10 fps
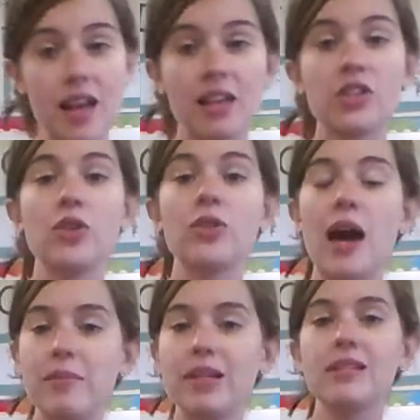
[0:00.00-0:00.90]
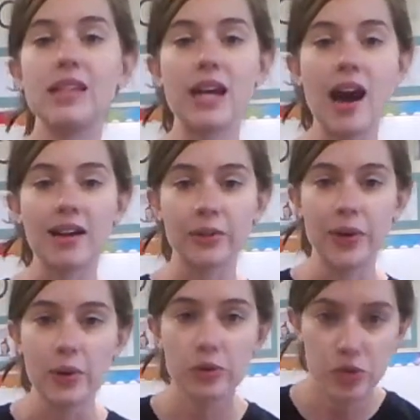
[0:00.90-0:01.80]
So that means the
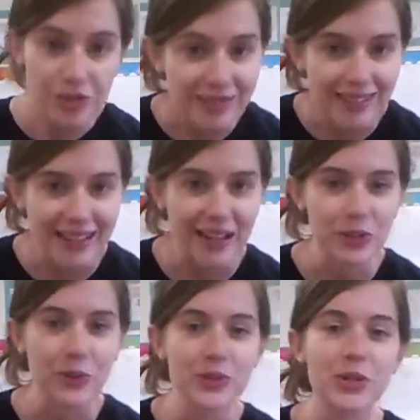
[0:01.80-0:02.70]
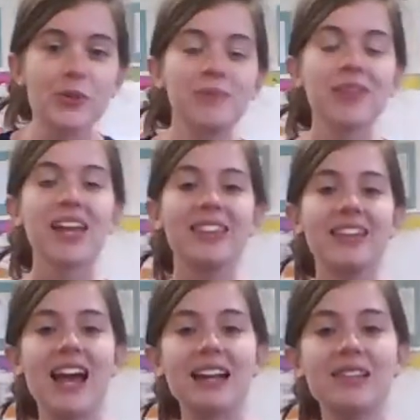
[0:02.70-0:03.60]
cockroach, like I told you. The
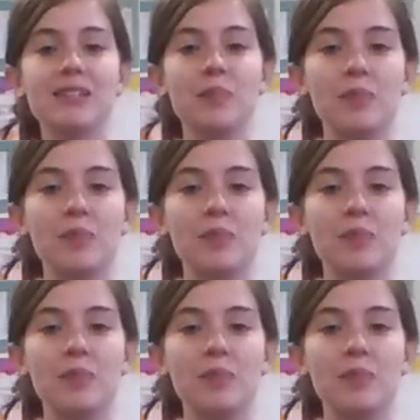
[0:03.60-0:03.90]
next